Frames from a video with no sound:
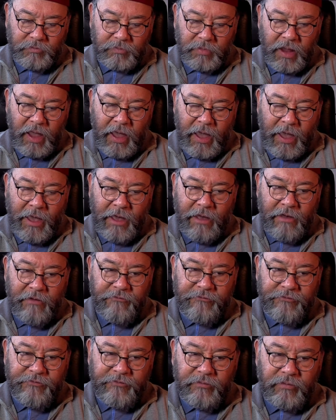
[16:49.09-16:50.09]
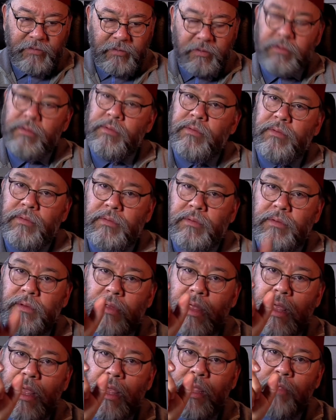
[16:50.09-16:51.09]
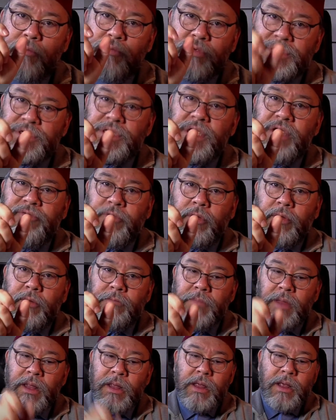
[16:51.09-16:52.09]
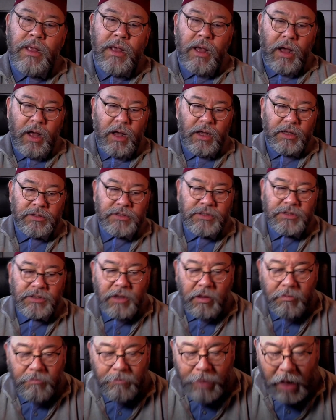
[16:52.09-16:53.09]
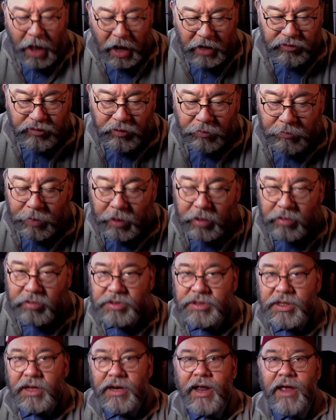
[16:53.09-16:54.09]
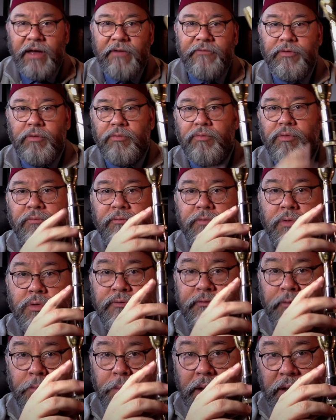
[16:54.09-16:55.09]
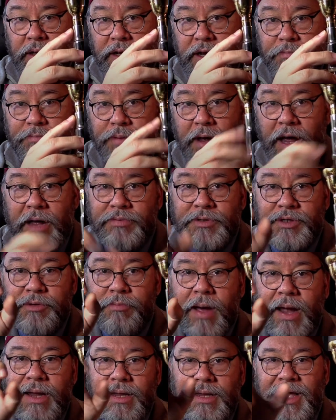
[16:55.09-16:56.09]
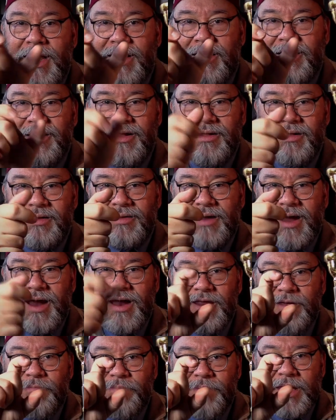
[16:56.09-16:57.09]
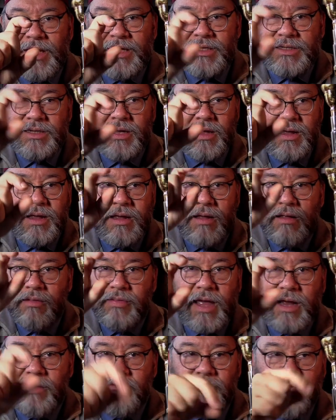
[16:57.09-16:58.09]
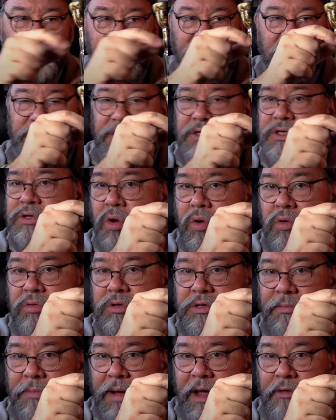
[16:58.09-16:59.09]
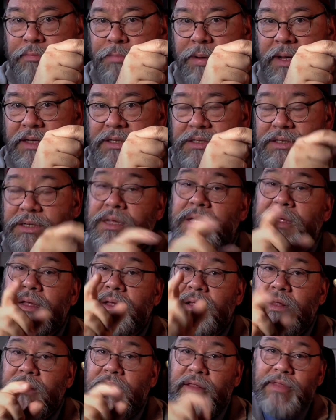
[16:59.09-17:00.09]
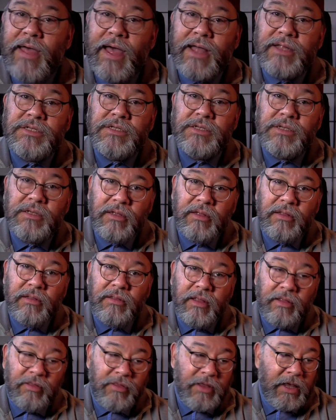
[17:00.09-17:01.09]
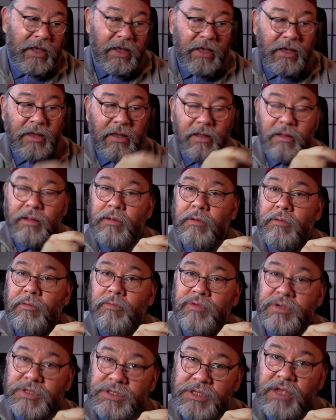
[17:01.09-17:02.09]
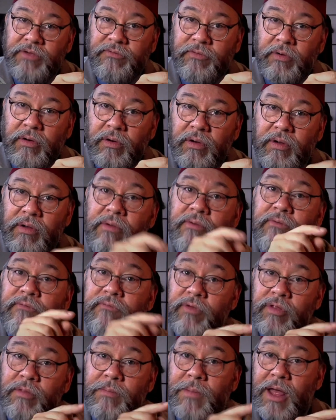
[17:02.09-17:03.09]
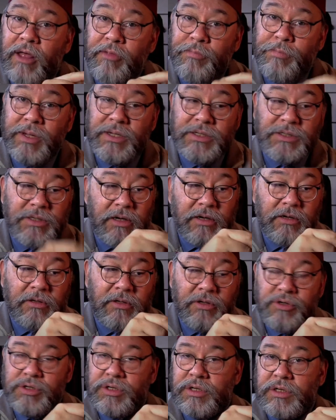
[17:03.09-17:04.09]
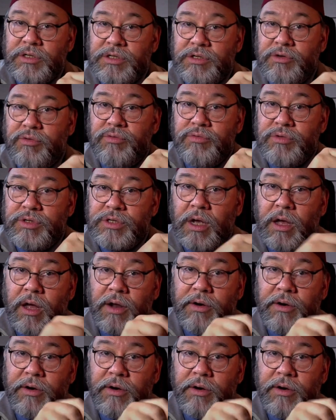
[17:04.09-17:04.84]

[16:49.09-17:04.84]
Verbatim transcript: have a receiver. On some Bach trombones that have removable lead pipes, you might get a little tiny piece that really just holds the mouthpiece. That's the receiver for the mouthpiece, and it usually screws on